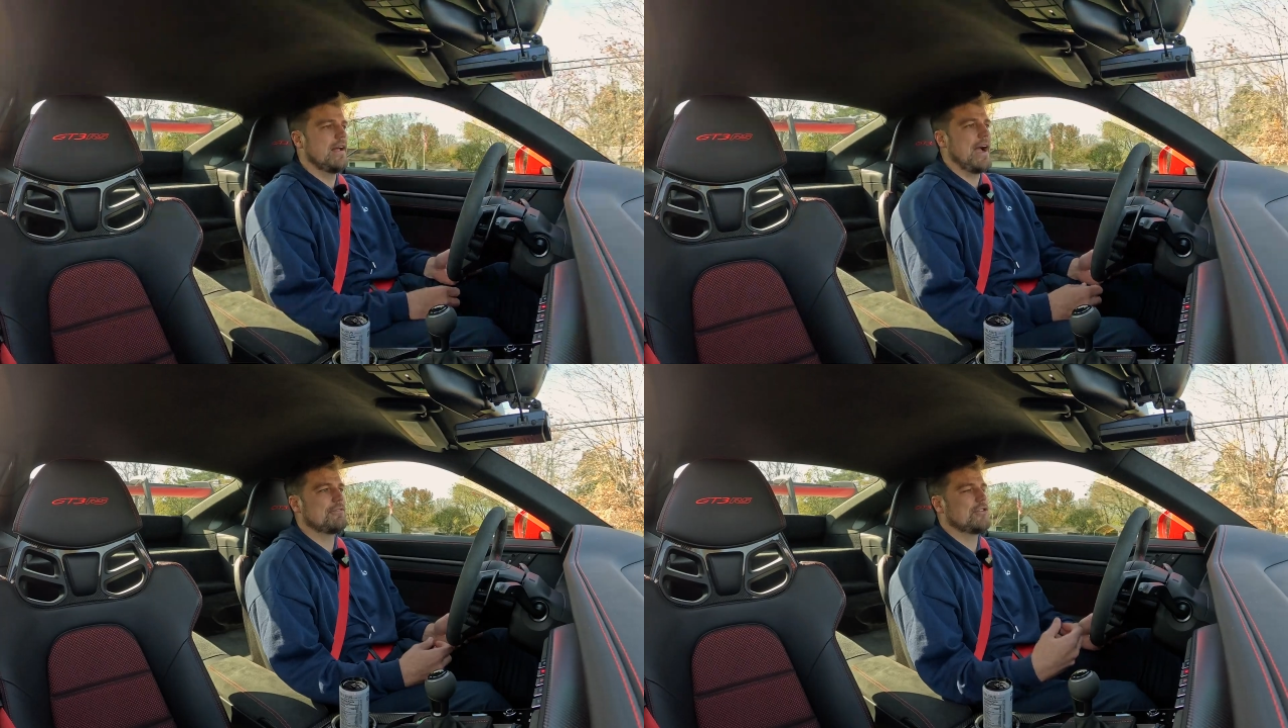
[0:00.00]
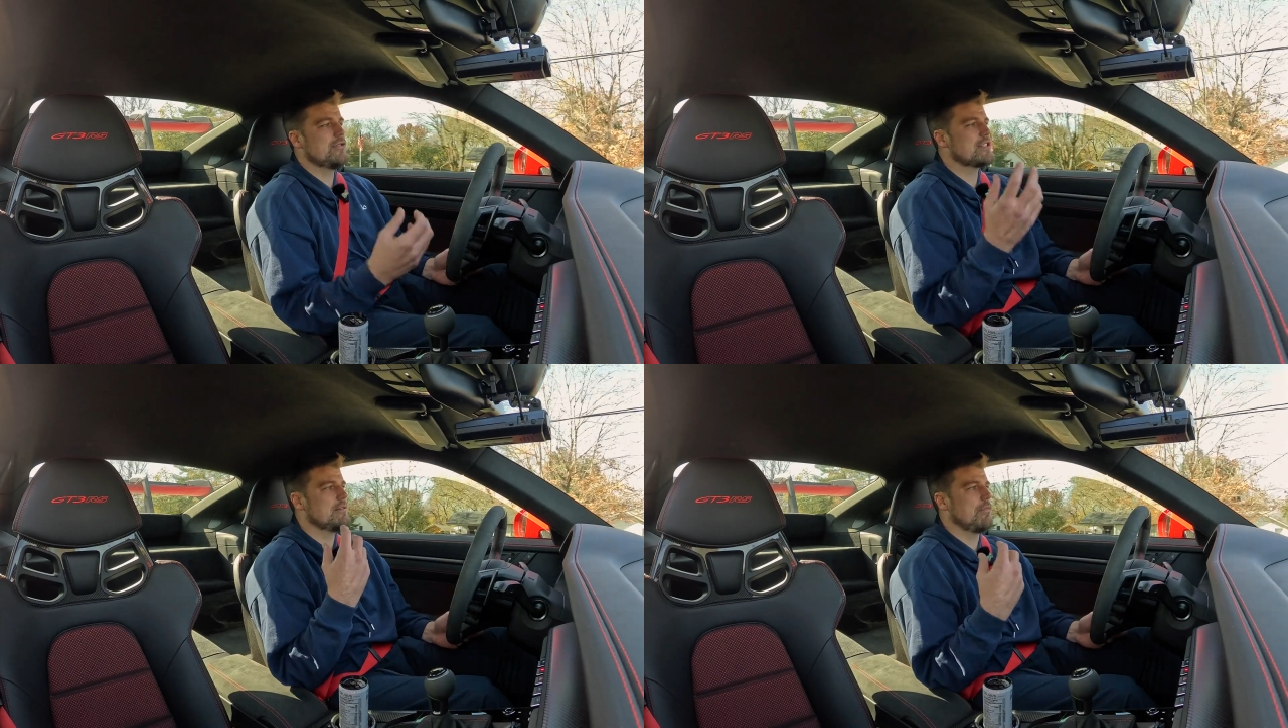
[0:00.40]
After
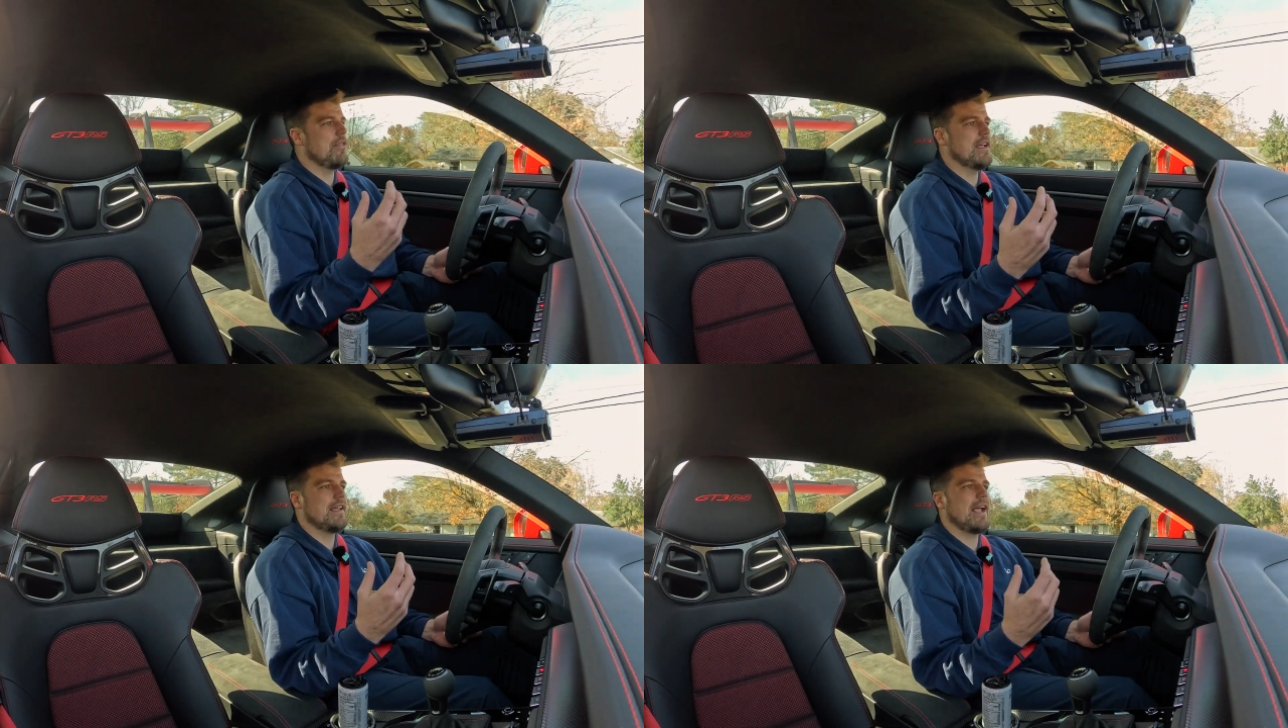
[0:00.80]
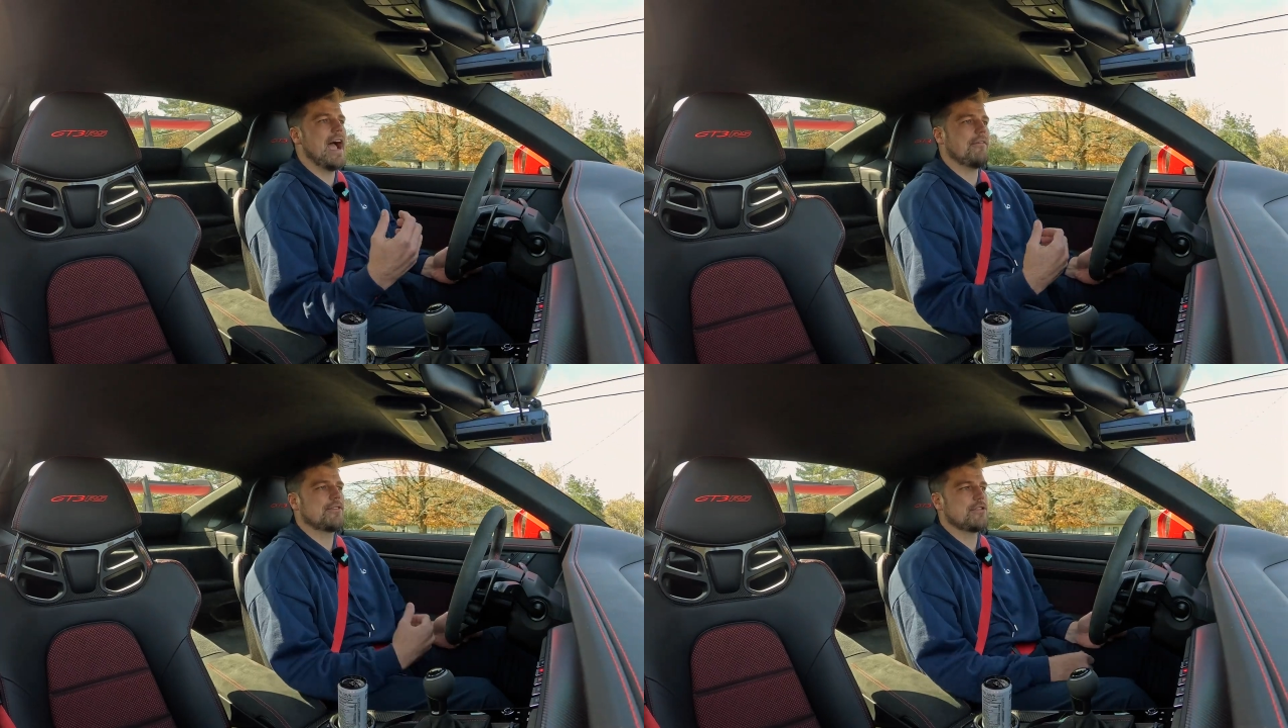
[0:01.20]
doing some thinking
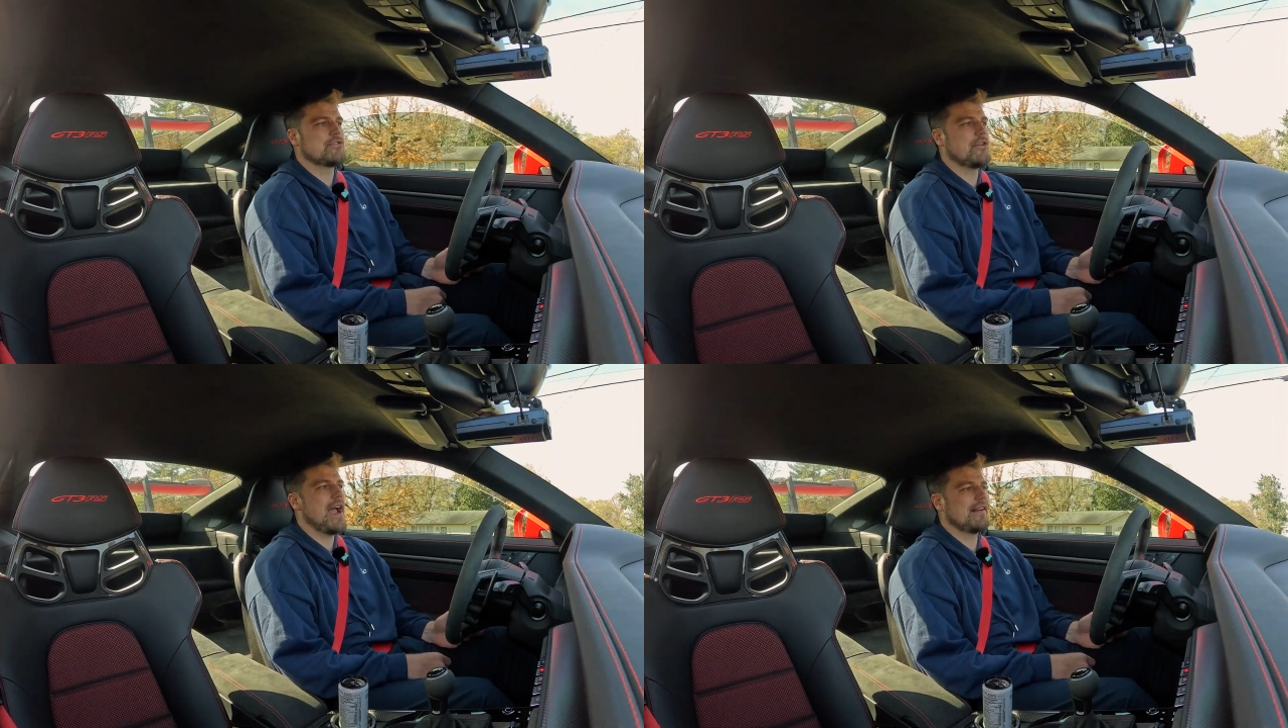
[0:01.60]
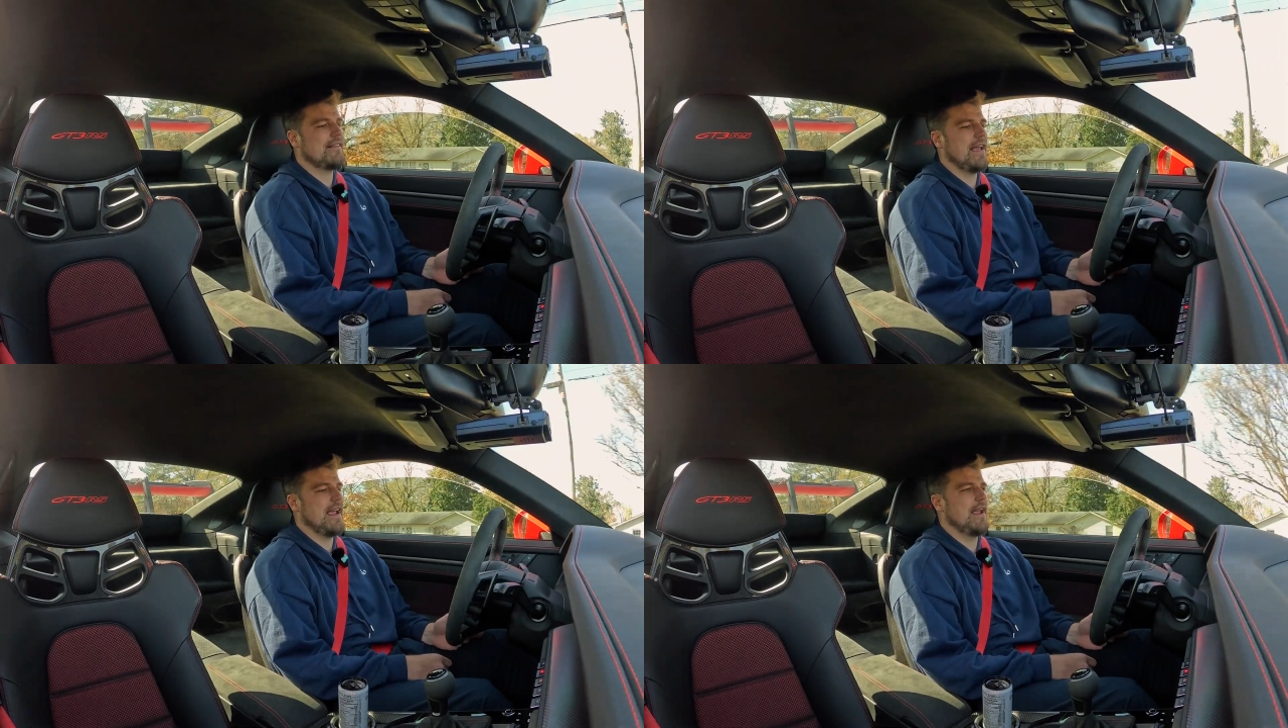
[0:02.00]
after the track
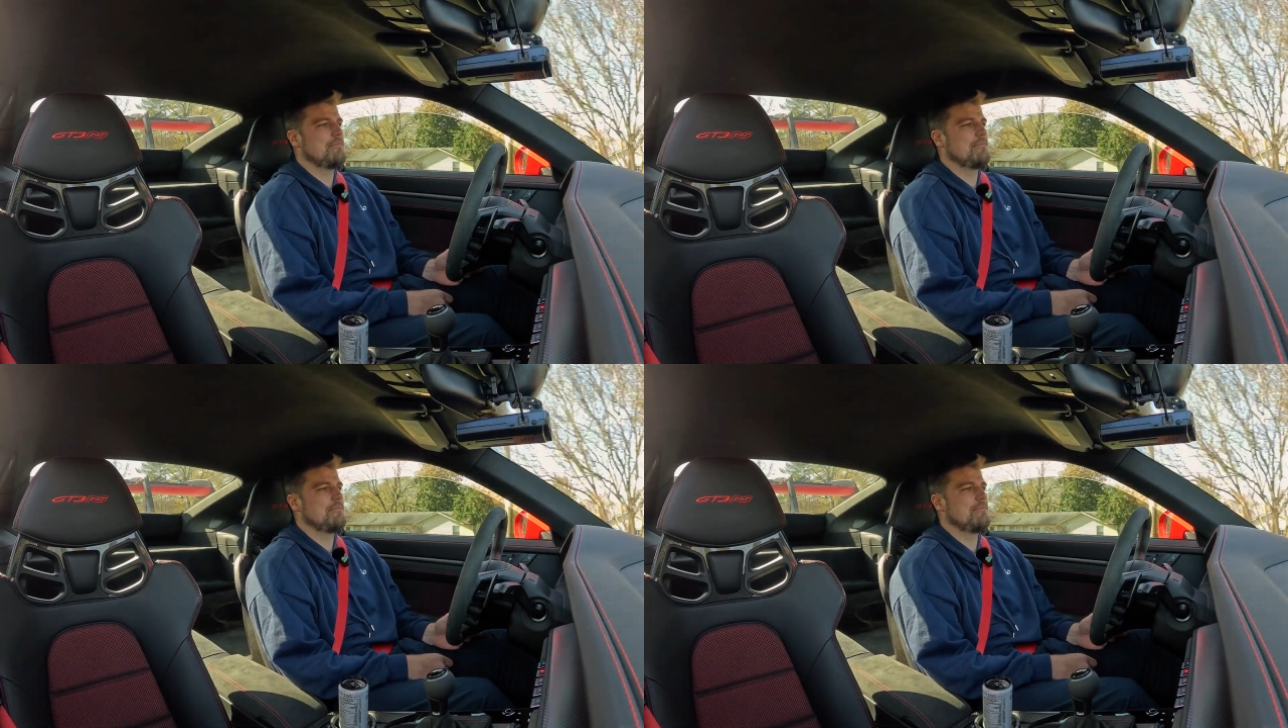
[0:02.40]
day,